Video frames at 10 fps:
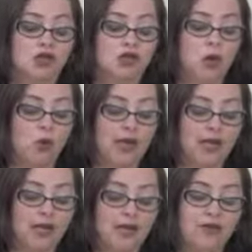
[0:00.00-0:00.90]
So
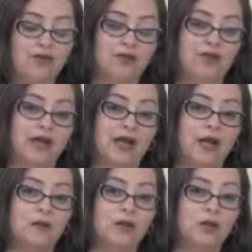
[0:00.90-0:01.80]
if that
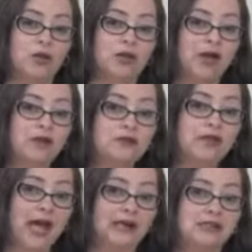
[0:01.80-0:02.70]
company withheld
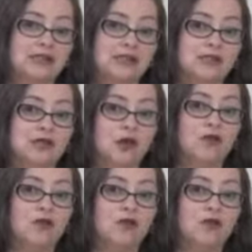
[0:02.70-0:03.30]
taxes